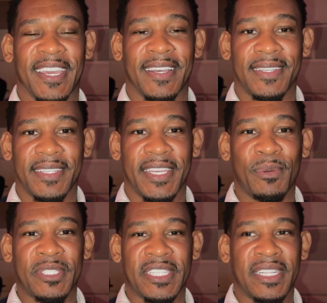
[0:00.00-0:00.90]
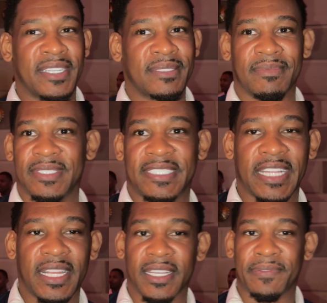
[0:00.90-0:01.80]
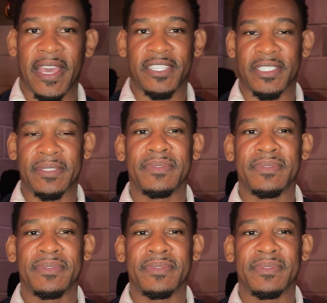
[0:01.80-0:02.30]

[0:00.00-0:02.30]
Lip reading: Yeah, it was in a stellar fashion.